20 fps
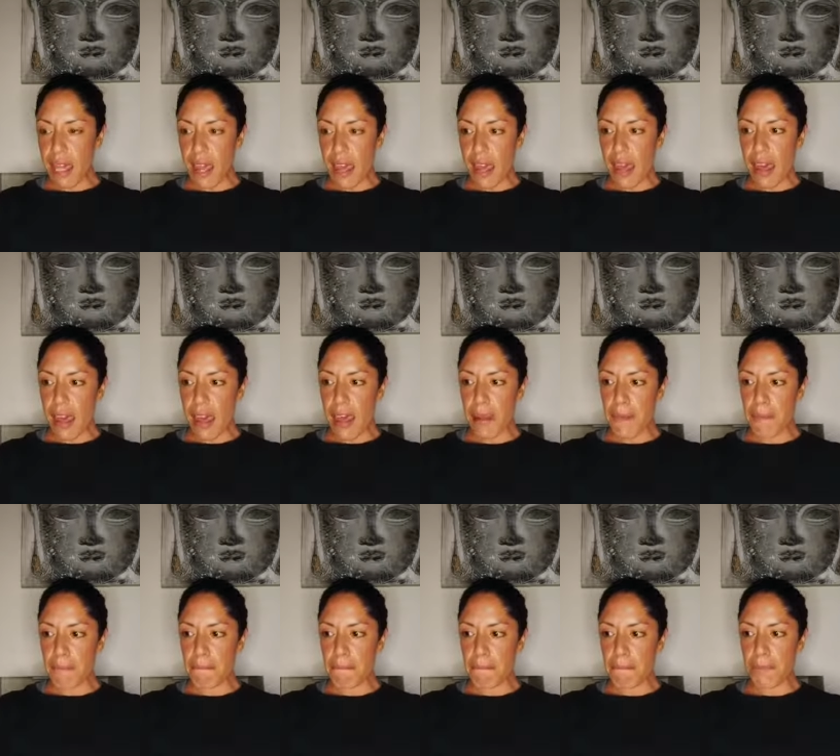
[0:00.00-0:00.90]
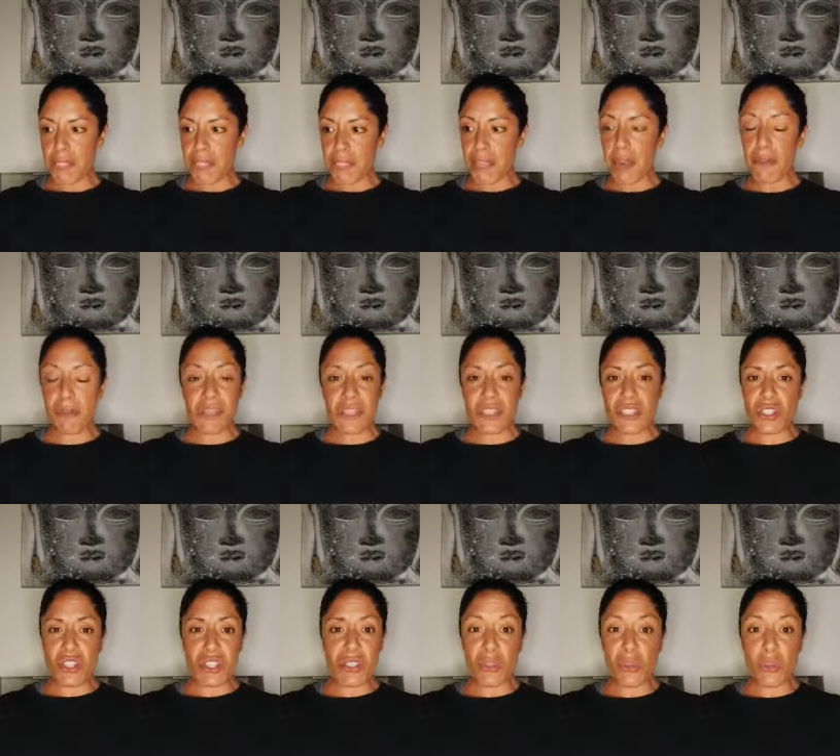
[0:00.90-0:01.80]
um, stuff that's
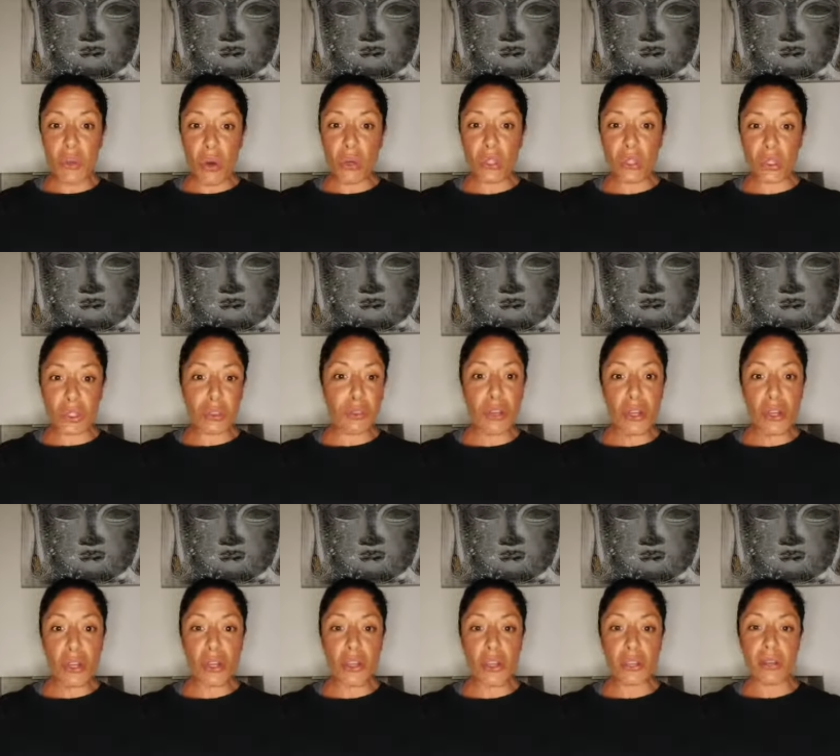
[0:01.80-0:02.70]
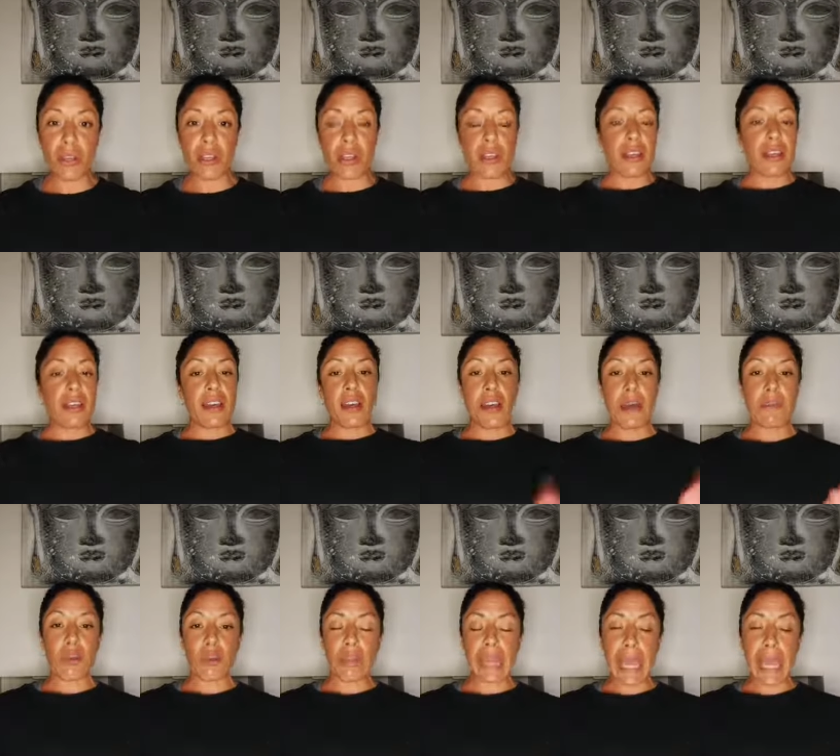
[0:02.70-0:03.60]
just not true I'm
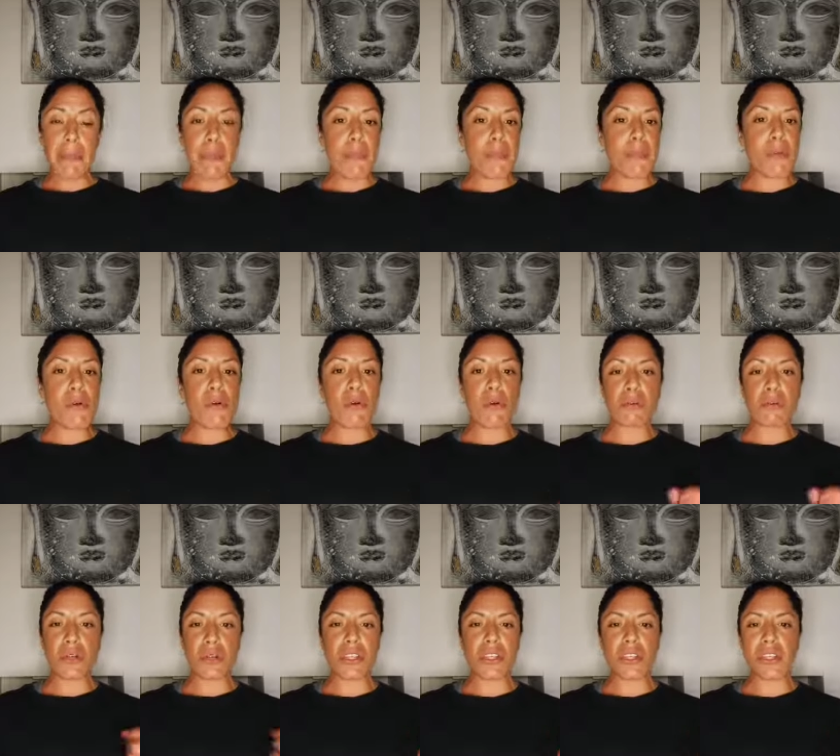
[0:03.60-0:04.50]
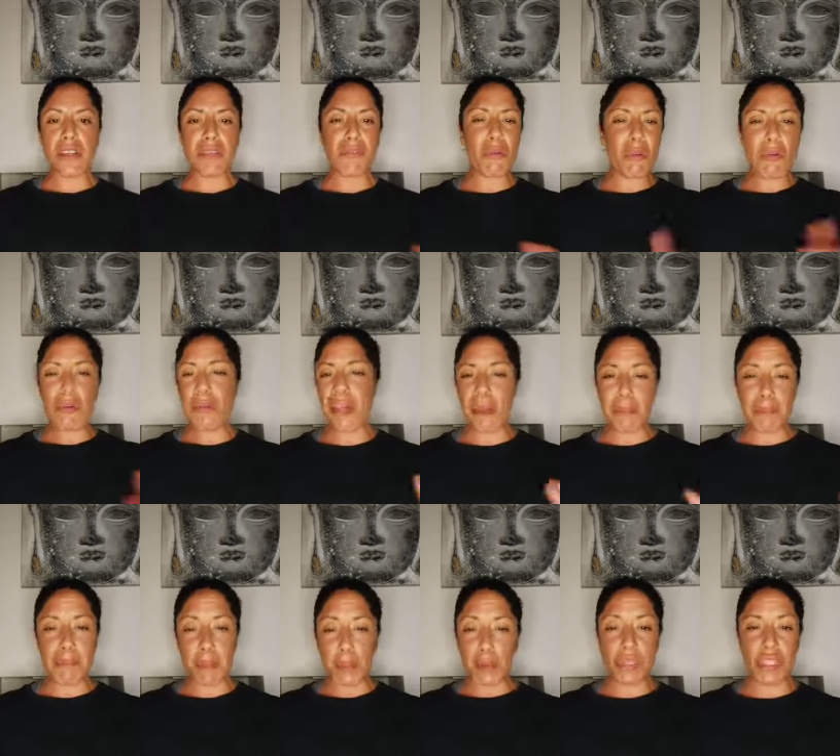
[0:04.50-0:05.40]
not capable I'm not good enough all
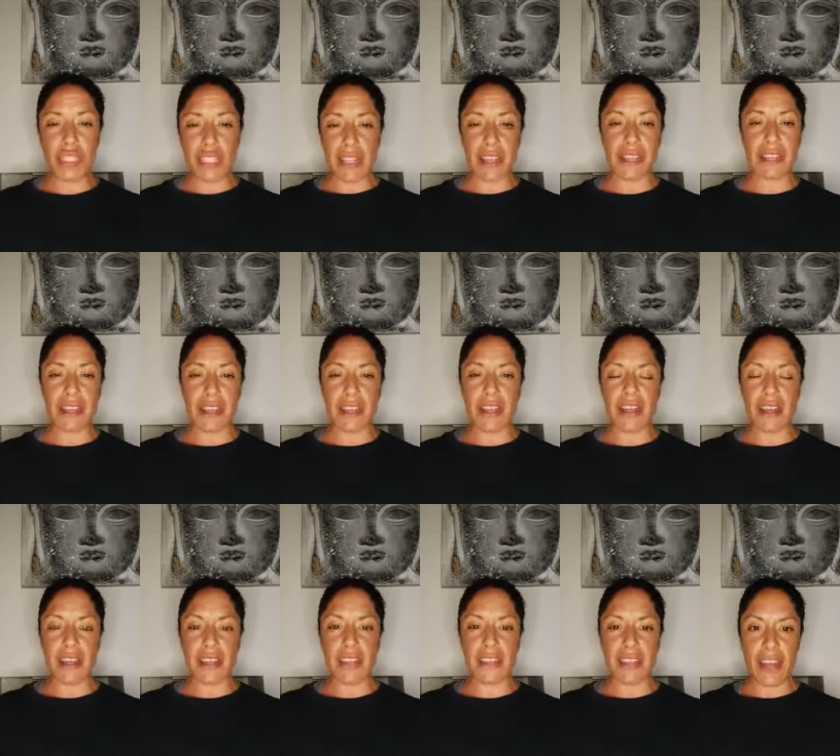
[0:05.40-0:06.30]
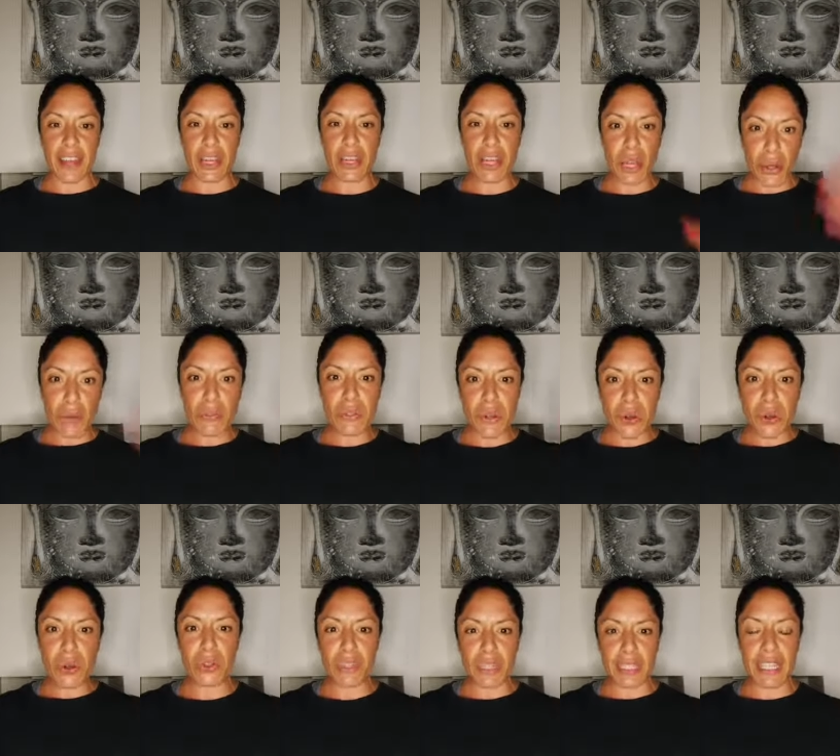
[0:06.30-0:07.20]
that bullshit that that goes
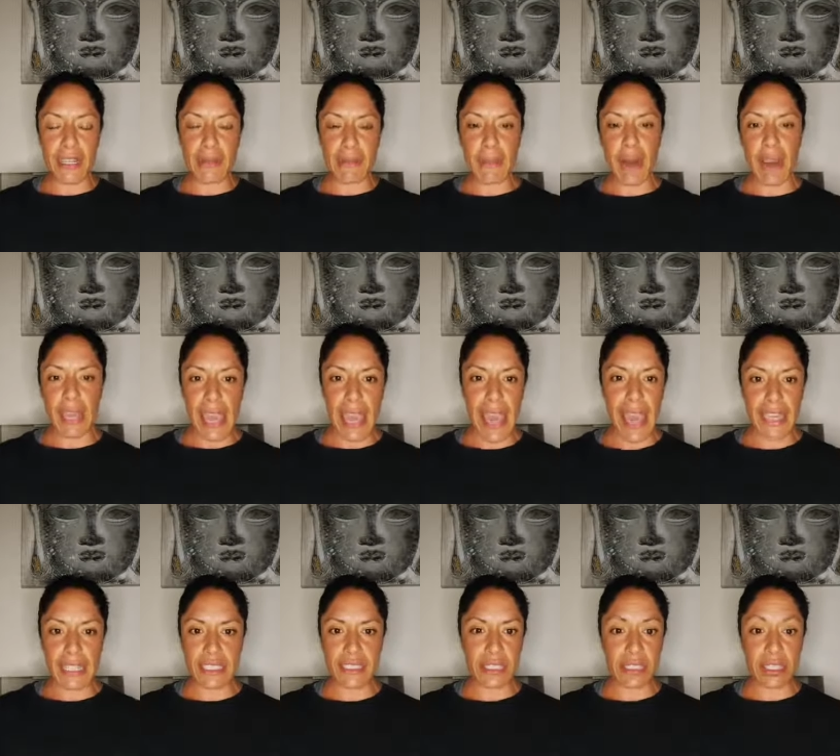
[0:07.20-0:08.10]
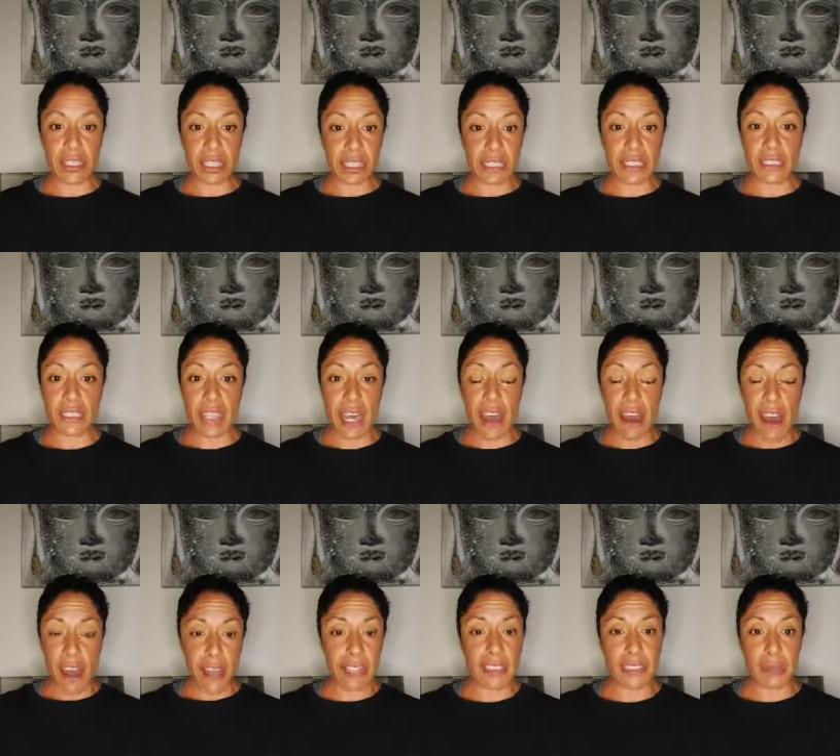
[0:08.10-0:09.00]
on in my head is just
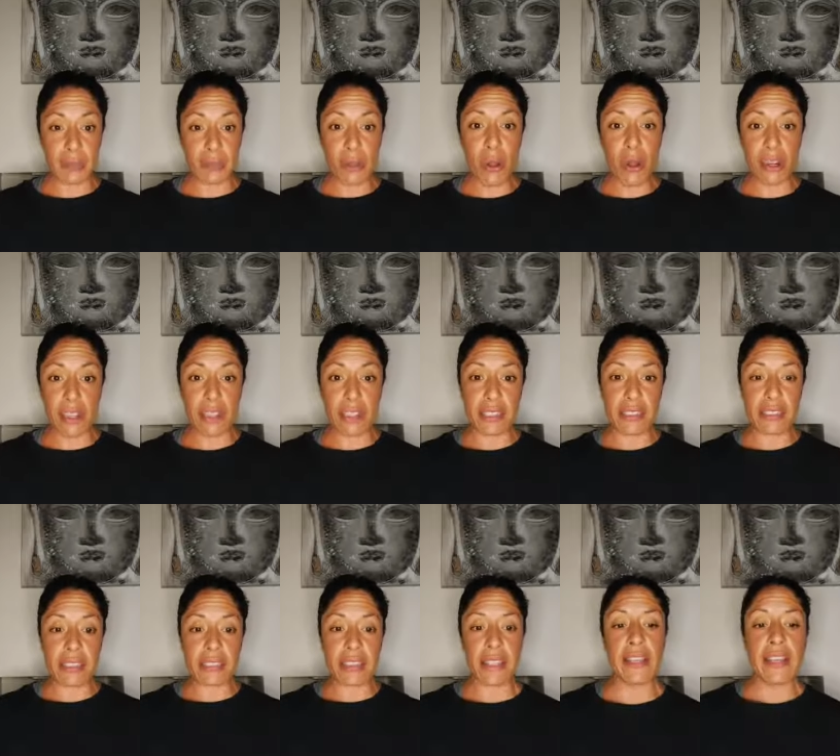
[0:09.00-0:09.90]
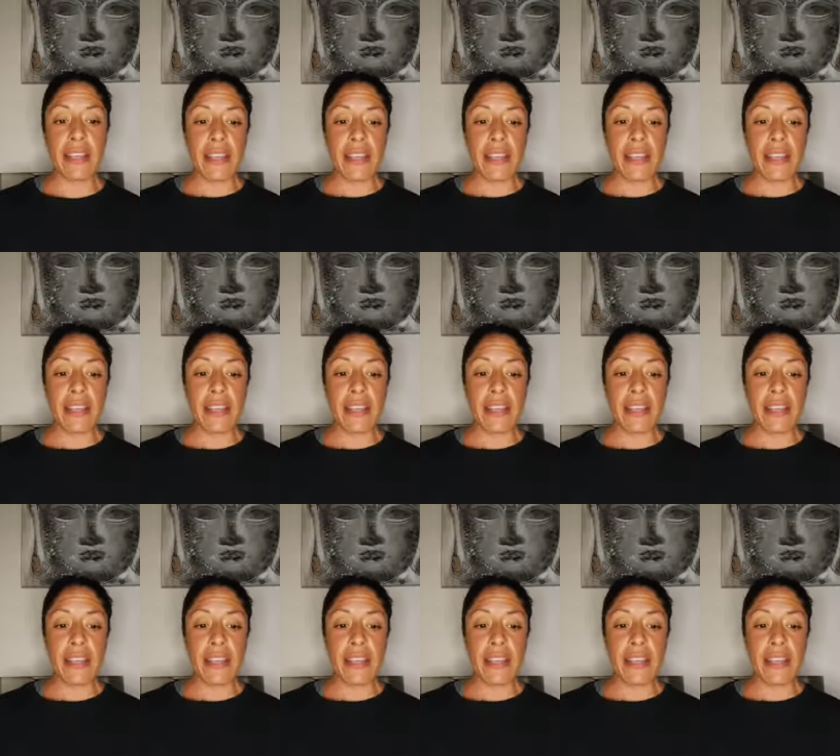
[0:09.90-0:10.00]
utter bollocks.